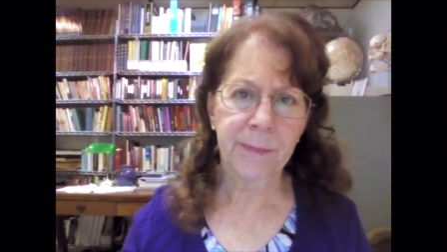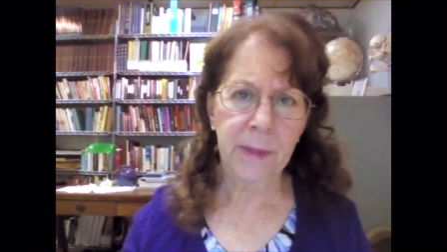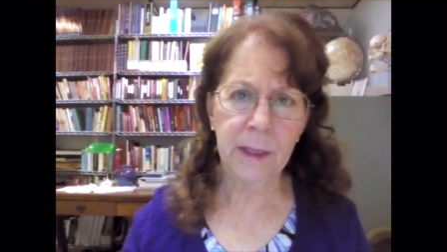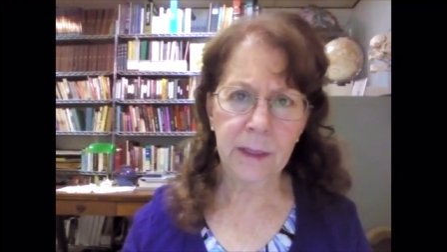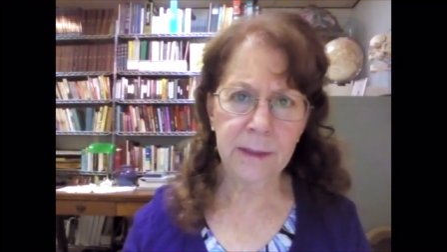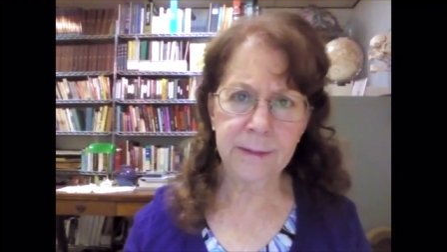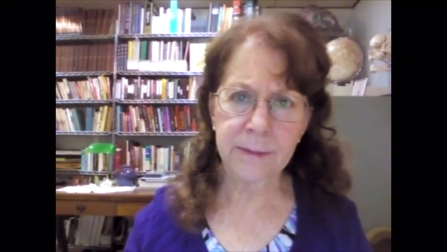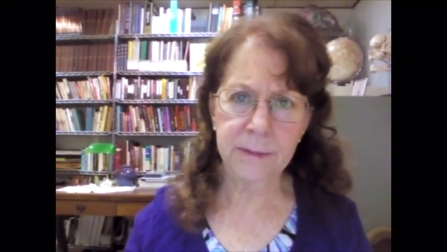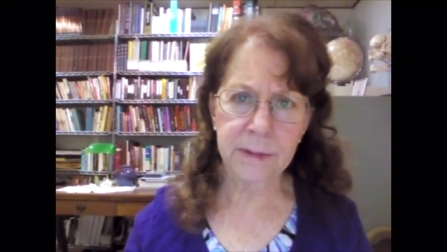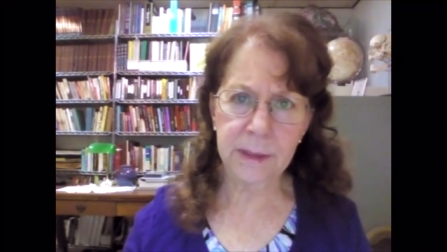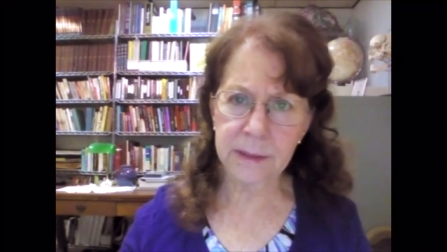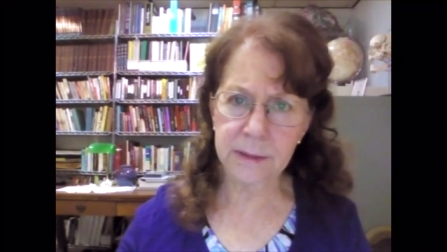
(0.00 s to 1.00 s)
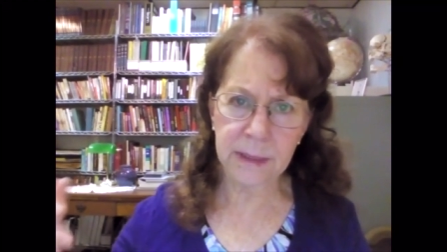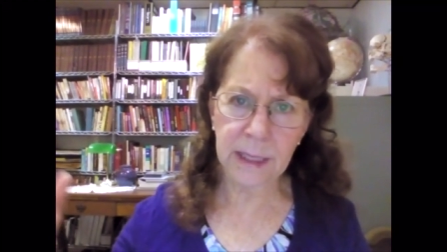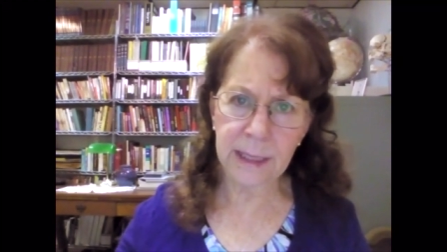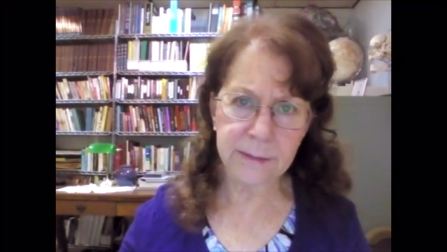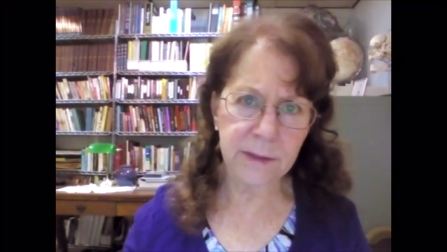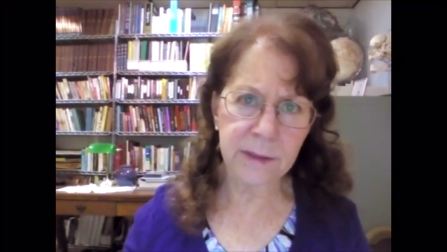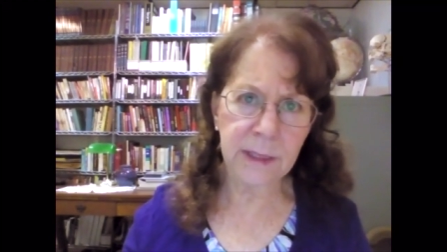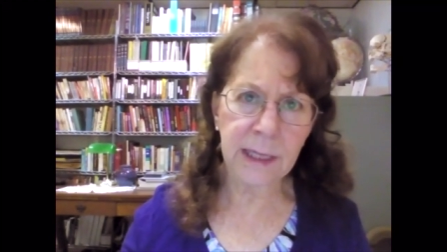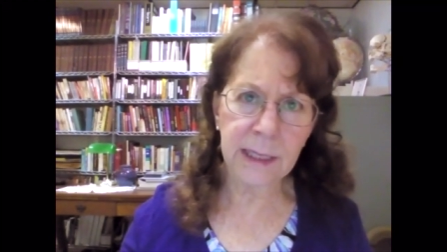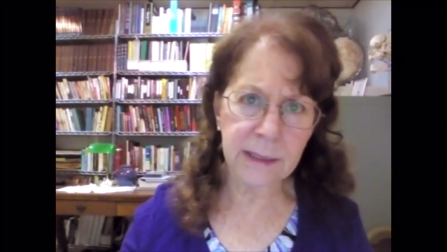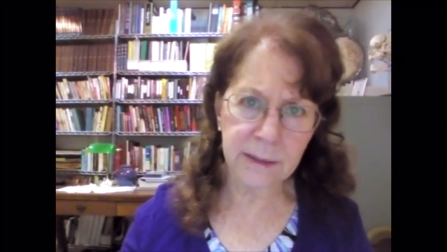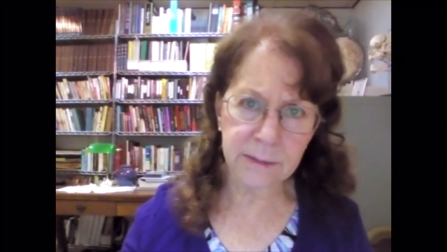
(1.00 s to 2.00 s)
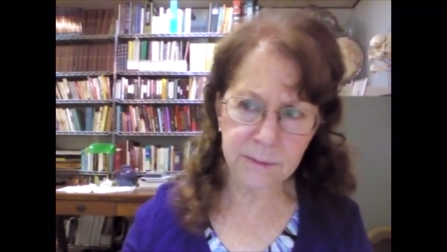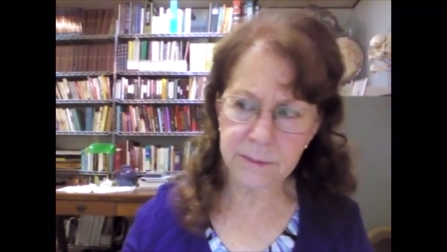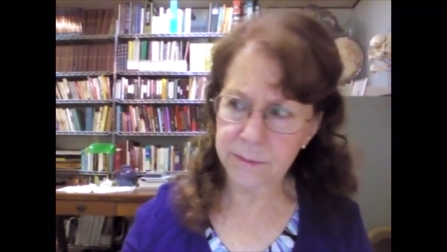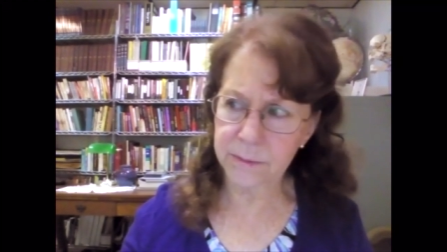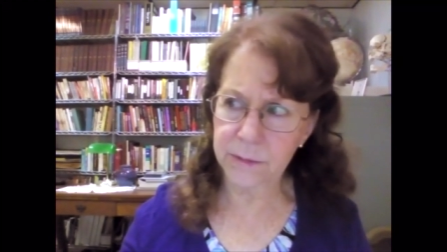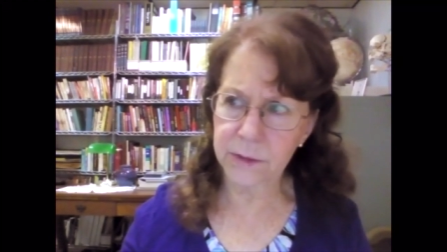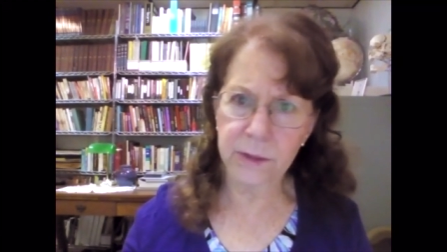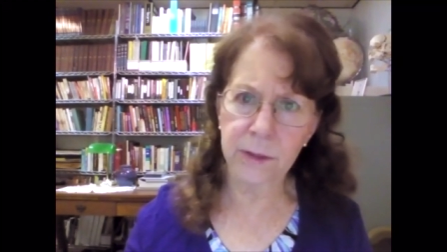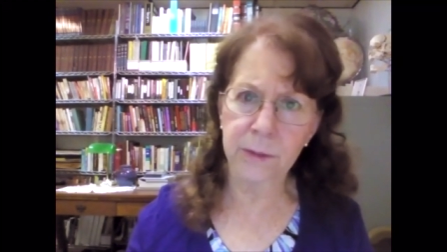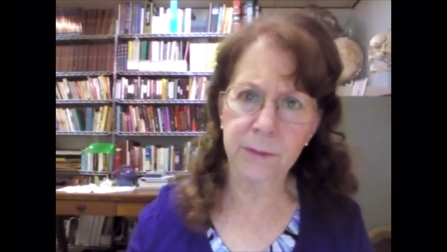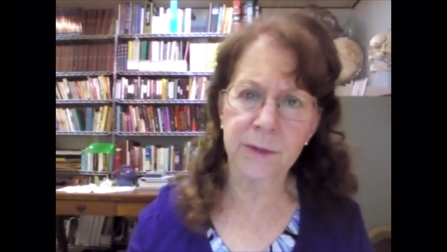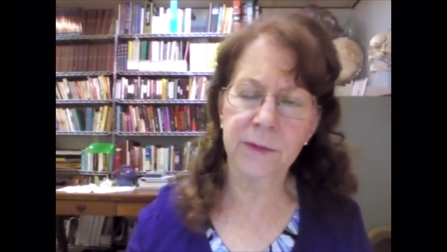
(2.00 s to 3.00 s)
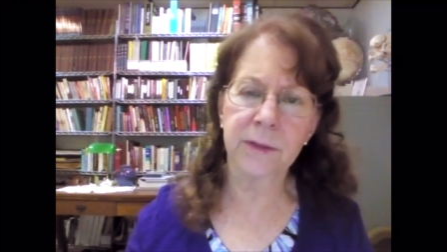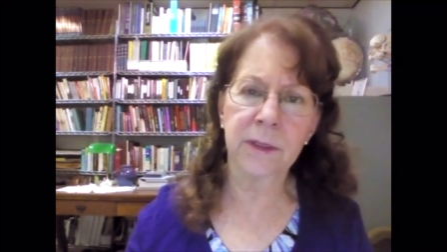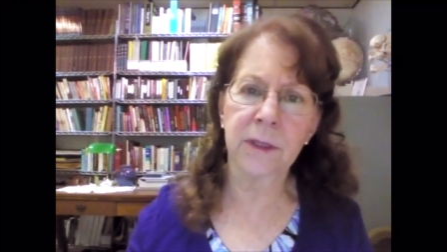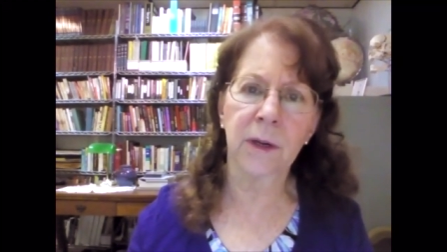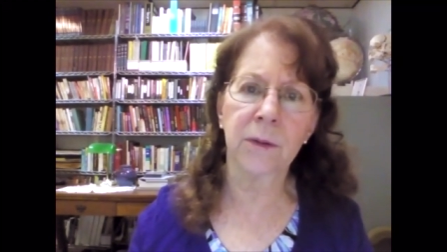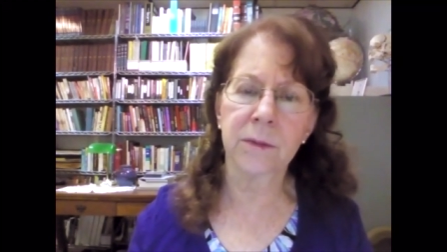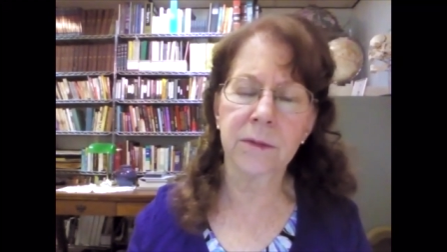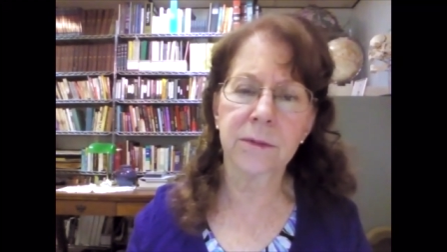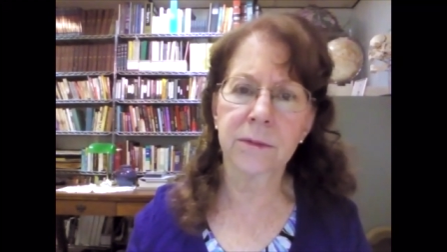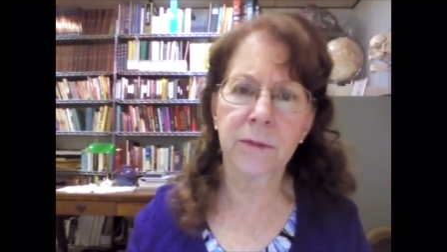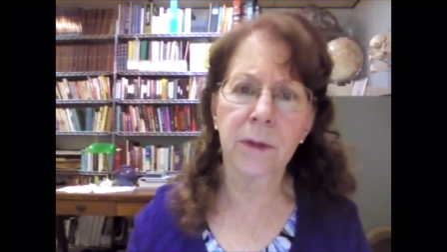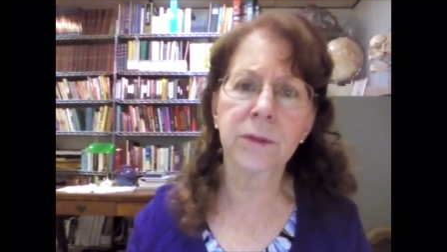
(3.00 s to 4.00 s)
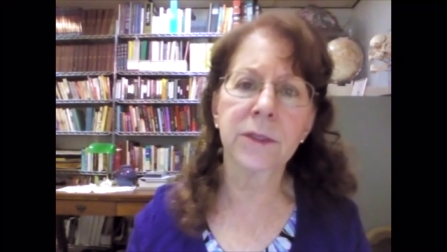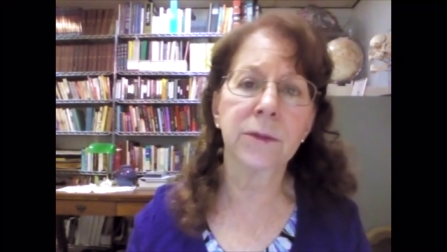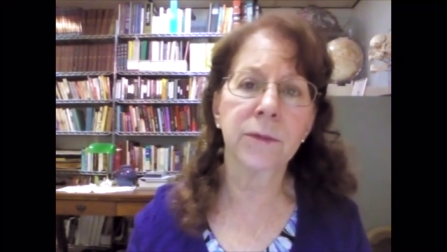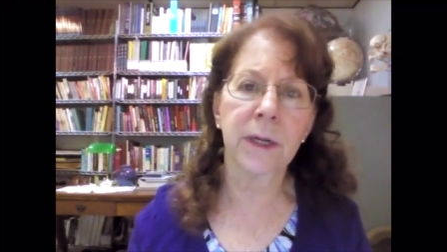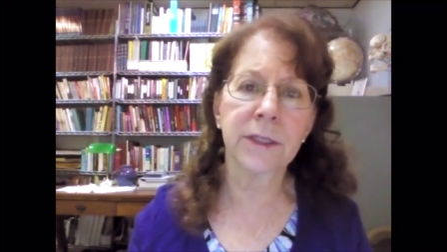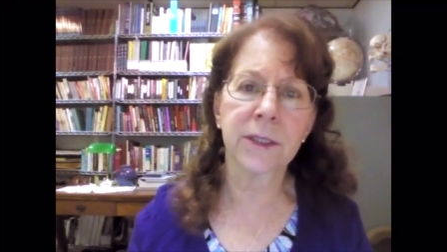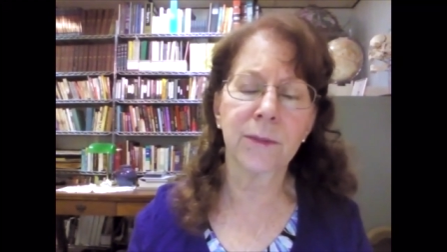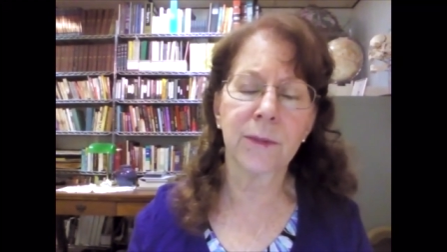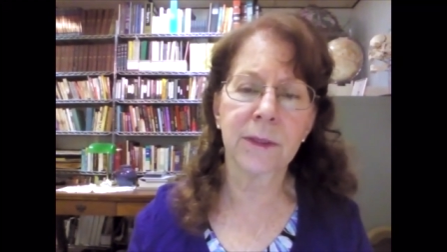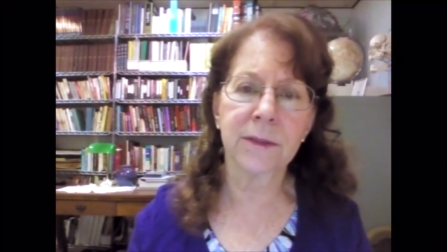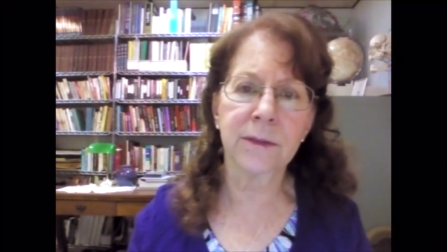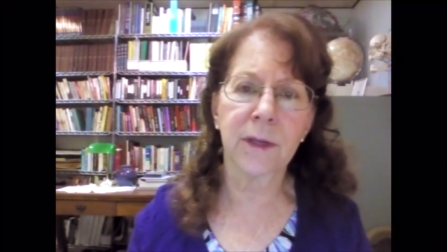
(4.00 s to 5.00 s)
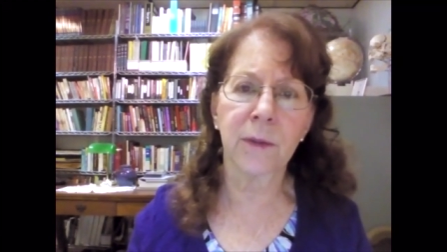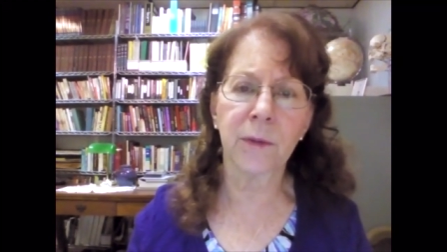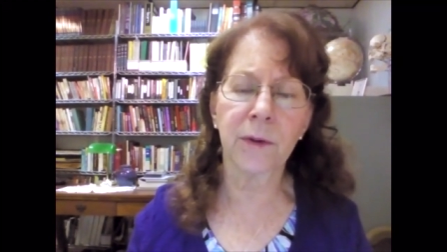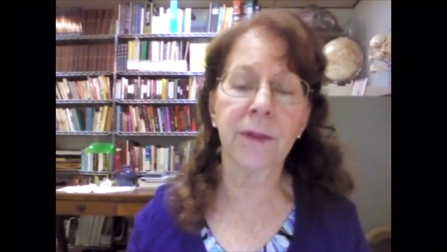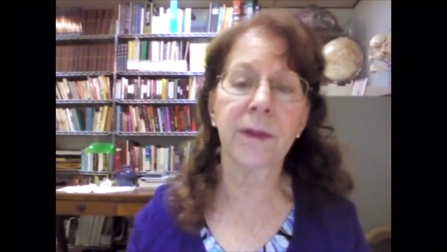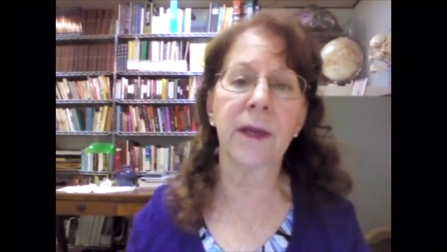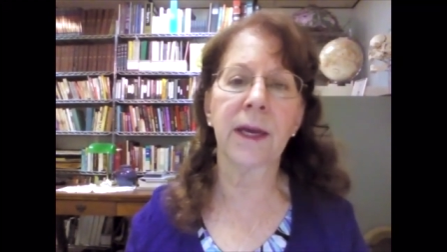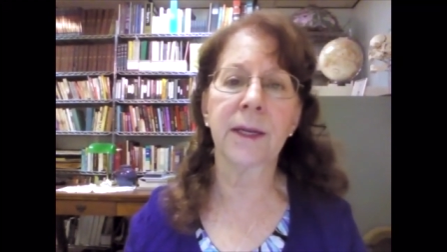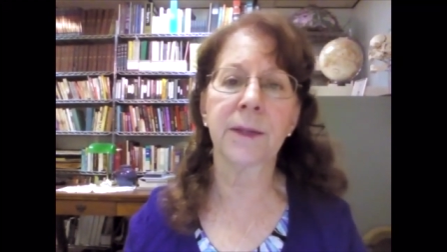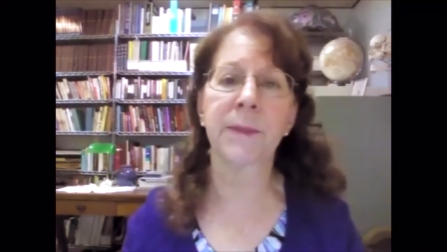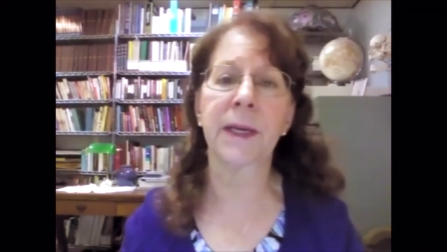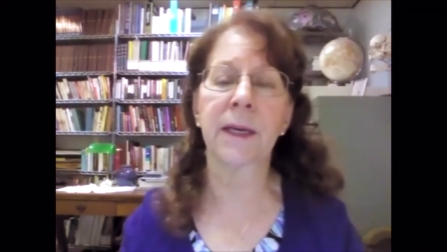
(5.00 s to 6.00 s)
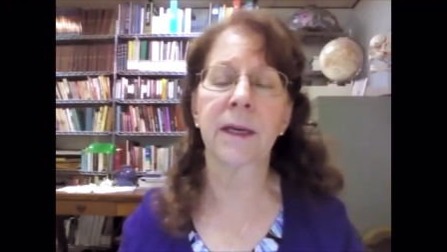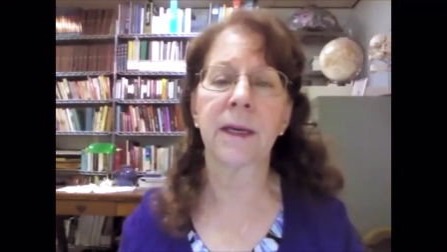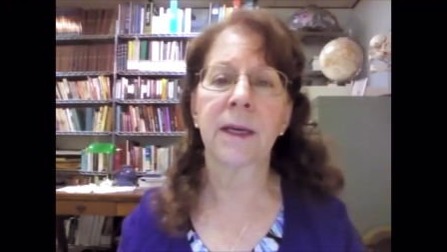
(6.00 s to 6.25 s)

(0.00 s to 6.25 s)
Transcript: in Castaneda terms, you know, Ro- Russia was a worthy enemy.